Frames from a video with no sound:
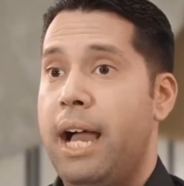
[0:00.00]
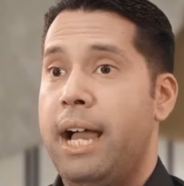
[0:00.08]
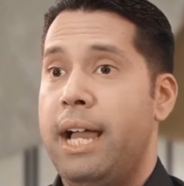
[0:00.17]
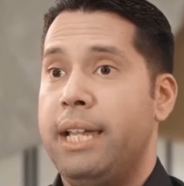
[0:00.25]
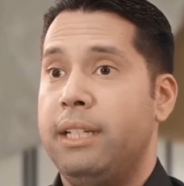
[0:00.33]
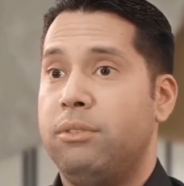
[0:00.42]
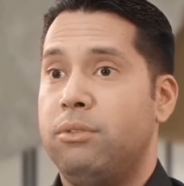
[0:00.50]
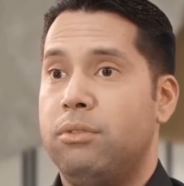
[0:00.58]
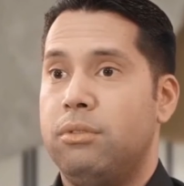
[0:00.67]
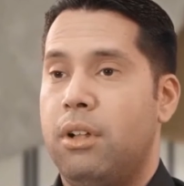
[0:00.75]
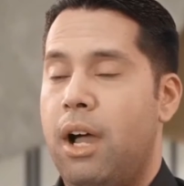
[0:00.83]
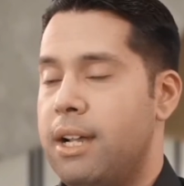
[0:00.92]
I
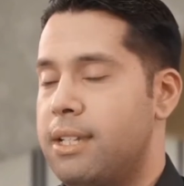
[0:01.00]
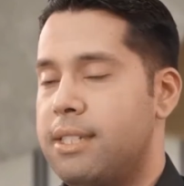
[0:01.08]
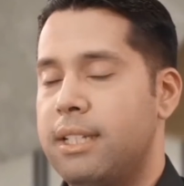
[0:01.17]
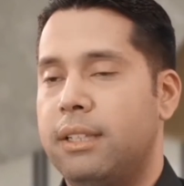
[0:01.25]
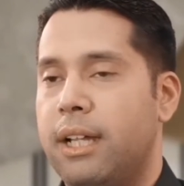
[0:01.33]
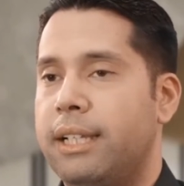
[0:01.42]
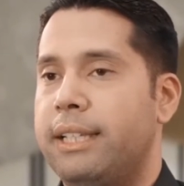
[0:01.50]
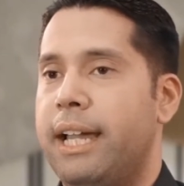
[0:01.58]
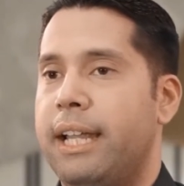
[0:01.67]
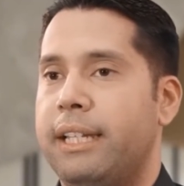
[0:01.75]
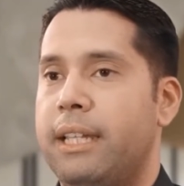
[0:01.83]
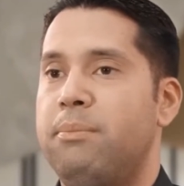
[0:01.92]
honestly thought
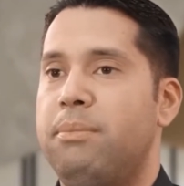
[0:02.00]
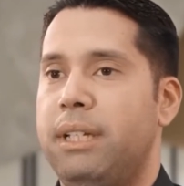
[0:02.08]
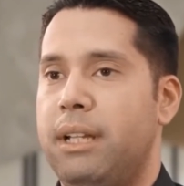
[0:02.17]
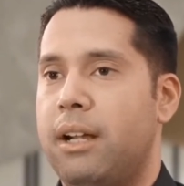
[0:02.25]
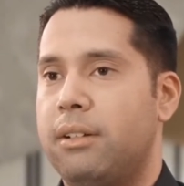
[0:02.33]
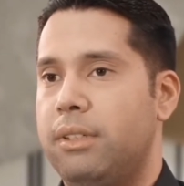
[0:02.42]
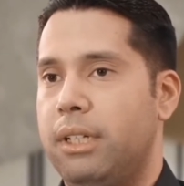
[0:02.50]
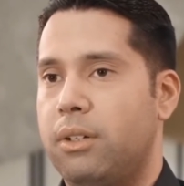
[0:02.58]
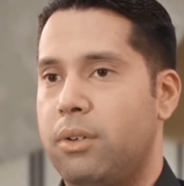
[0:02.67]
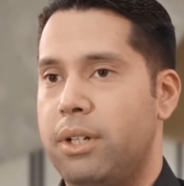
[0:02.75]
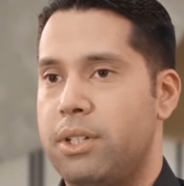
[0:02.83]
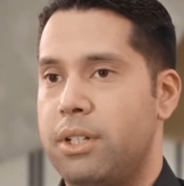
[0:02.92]
that him being out of the
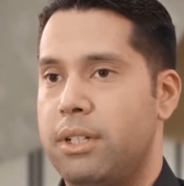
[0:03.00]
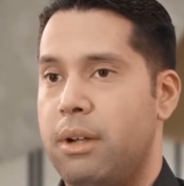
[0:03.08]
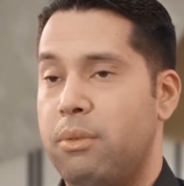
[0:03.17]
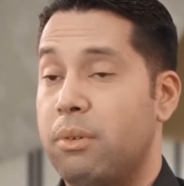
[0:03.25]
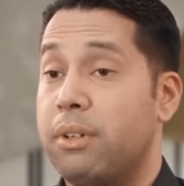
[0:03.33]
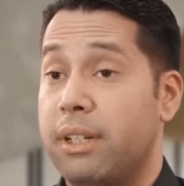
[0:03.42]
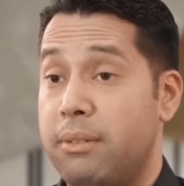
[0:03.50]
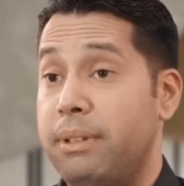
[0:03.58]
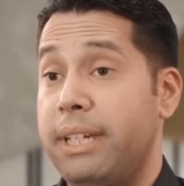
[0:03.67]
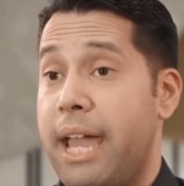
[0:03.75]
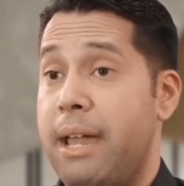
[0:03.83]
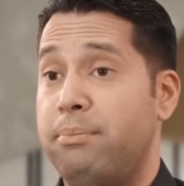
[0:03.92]
equation, that we were going to
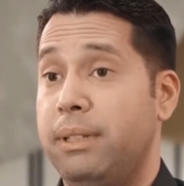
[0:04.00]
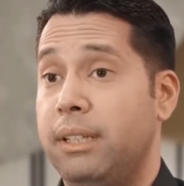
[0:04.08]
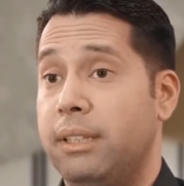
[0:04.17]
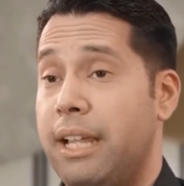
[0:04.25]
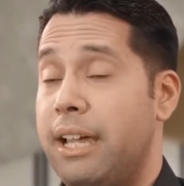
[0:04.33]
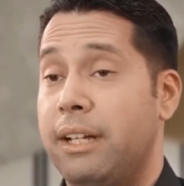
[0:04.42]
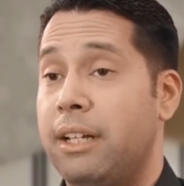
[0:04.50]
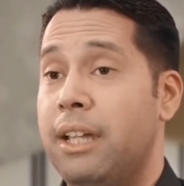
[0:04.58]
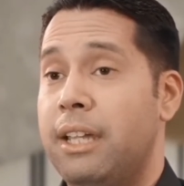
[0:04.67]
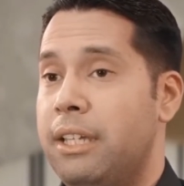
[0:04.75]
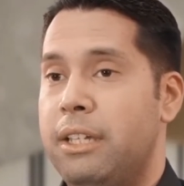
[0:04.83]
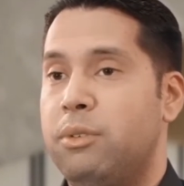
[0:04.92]
be happy, that
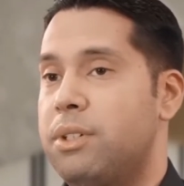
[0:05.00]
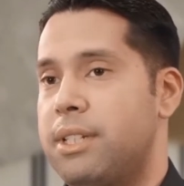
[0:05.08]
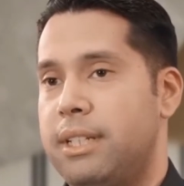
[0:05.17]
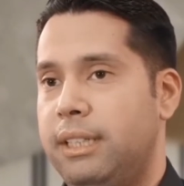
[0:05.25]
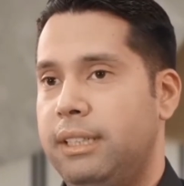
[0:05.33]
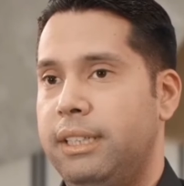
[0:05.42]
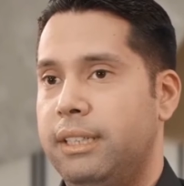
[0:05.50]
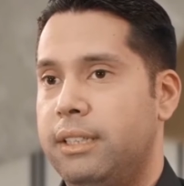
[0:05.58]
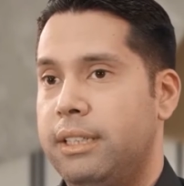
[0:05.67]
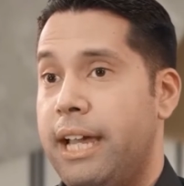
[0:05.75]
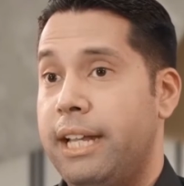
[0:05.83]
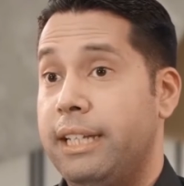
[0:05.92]
he wasn't needed,
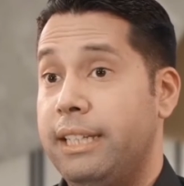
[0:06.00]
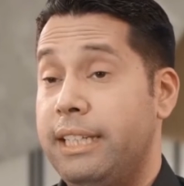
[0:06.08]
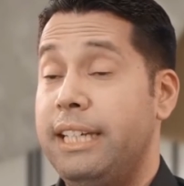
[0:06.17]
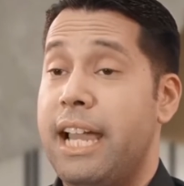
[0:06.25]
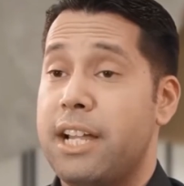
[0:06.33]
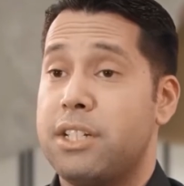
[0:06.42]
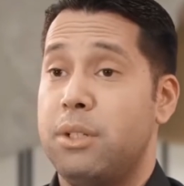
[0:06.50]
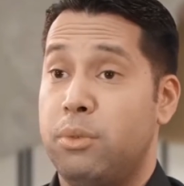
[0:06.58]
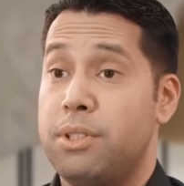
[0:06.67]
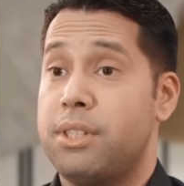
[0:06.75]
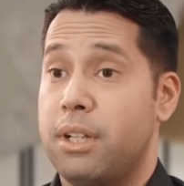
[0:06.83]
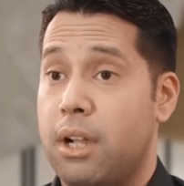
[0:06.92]
that he
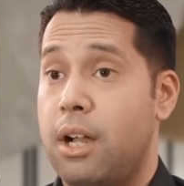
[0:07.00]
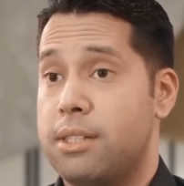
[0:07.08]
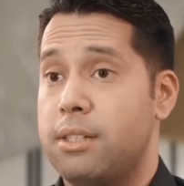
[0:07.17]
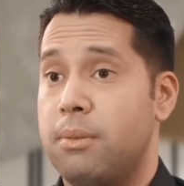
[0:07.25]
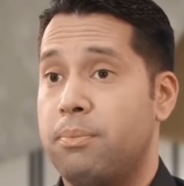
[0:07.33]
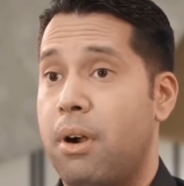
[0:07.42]
actually was the cause of the